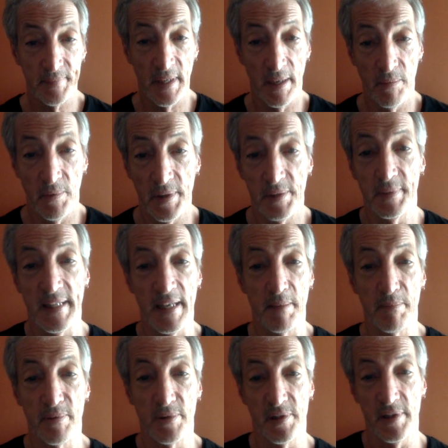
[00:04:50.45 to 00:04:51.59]
I was with that
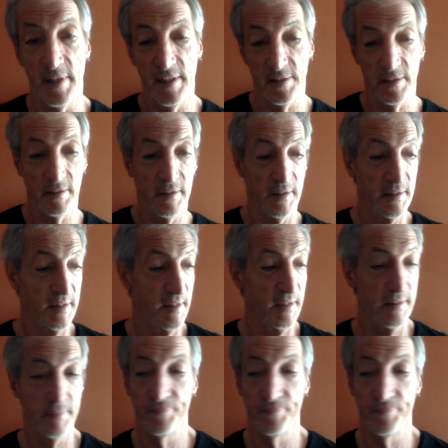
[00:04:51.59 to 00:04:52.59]
impersonation, because it